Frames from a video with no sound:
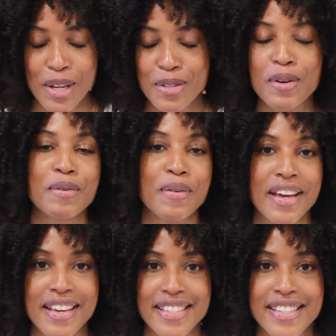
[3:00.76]
So
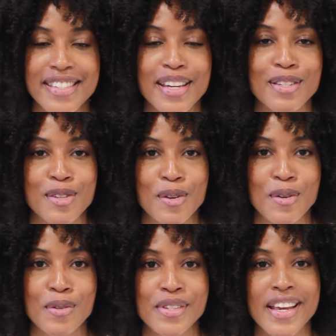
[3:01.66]
anyways, stay
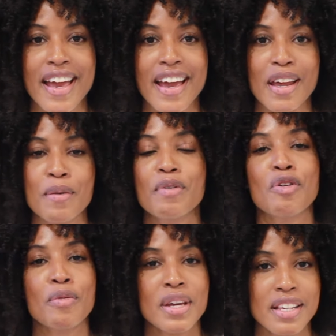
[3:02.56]
tuned, and
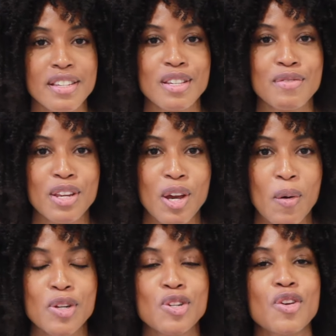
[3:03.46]
before we get into this
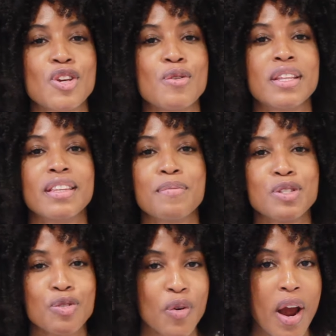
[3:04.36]
video, be sure that you hit that
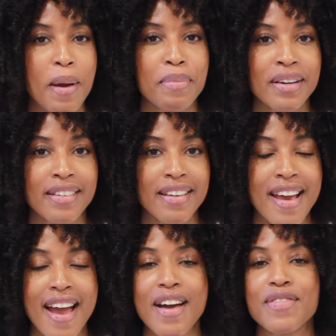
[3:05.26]
subscribe button
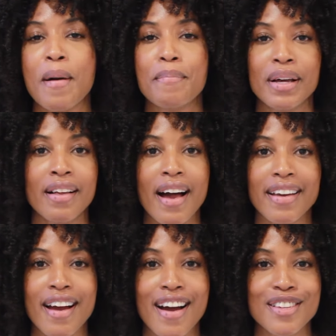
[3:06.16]
and that bell
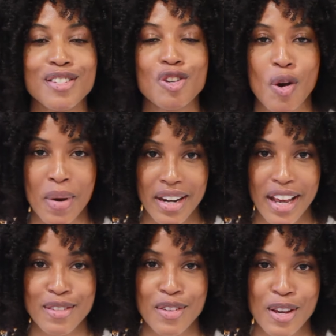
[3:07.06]
icon so you know my
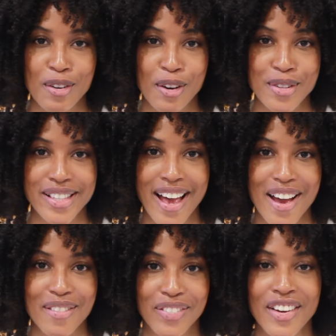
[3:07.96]
next video goes
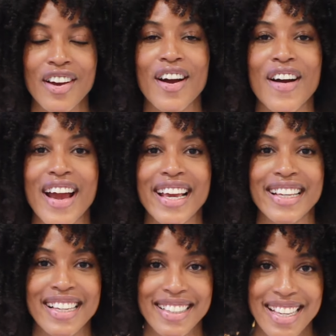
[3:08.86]
live. Alright,
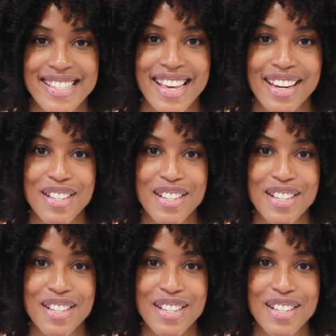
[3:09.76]
let's get